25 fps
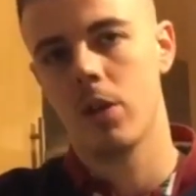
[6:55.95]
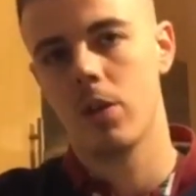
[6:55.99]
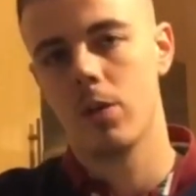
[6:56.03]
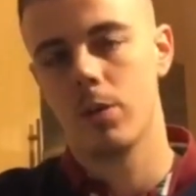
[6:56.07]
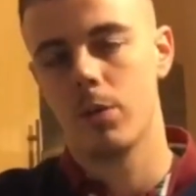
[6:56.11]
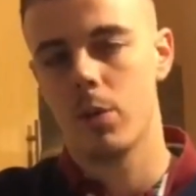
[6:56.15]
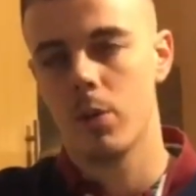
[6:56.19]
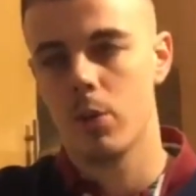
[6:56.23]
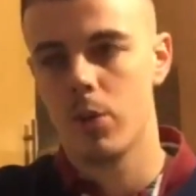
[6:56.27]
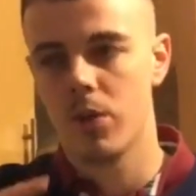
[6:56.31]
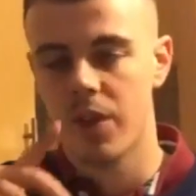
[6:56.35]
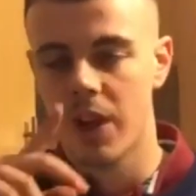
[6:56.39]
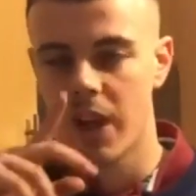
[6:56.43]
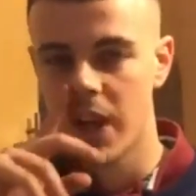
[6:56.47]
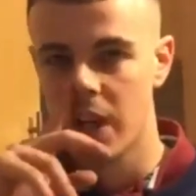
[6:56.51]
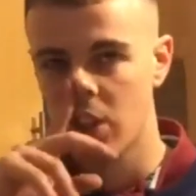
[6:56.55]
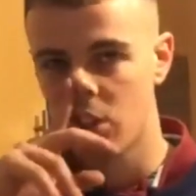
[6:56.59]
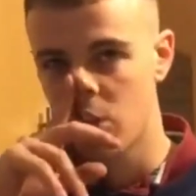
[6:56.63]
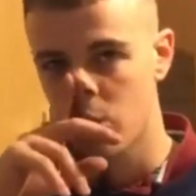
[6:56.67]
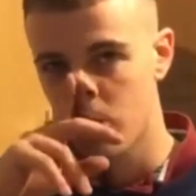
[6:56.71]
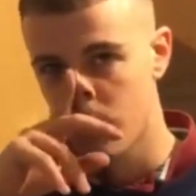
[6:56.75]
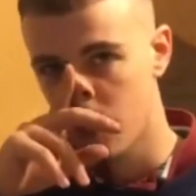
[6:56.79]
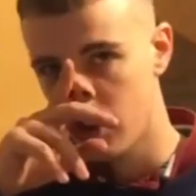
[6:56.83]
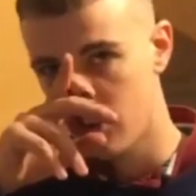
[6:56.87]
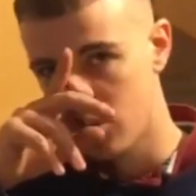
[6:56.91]
But with a
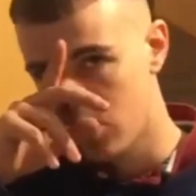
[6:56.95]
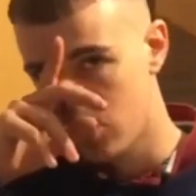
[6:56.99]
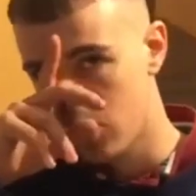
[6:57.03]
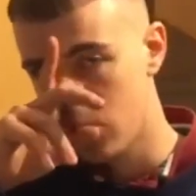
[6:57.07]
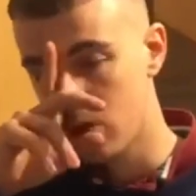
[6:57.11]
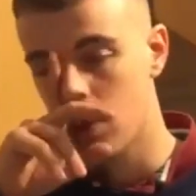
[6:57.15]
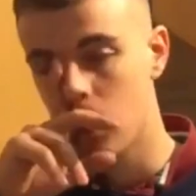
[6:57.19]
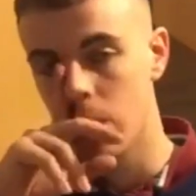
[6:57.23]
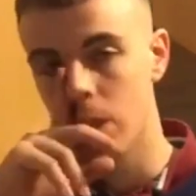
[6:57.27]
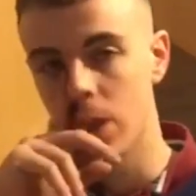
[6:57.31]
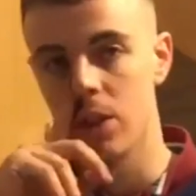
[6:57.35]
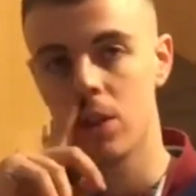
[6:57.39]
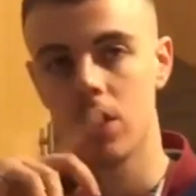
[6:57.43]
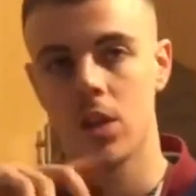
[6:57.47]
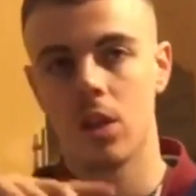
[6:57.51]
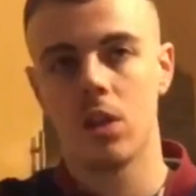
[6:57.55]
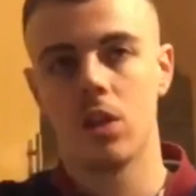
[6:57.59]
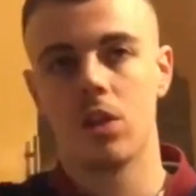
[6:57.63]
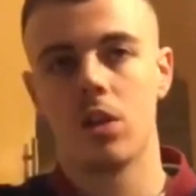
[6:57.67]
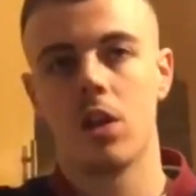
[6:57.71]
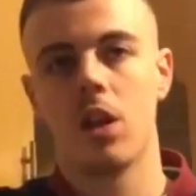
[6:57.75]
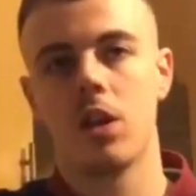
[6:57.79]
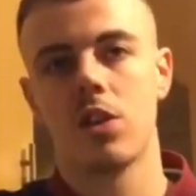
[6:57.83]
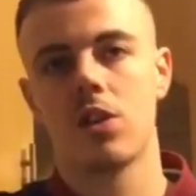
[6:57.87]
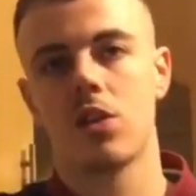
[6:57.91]
HMO, you still want it to look
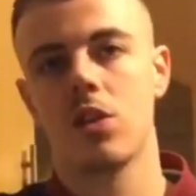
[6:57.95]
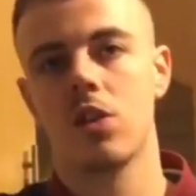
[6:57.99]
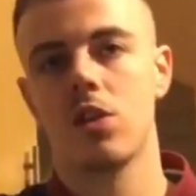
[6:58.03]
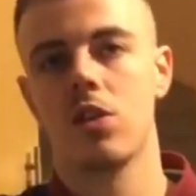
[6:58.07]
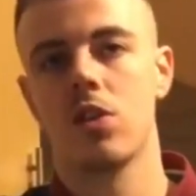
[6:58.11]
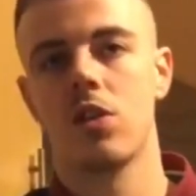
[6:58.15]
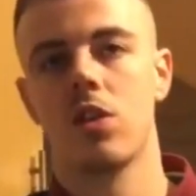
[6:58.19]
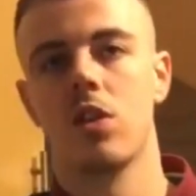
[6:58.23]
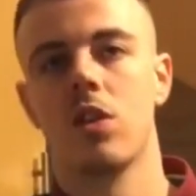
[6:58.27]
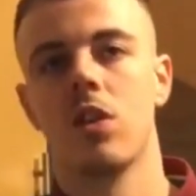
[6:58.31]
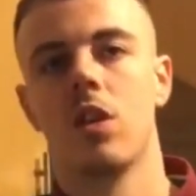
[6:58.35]
nice because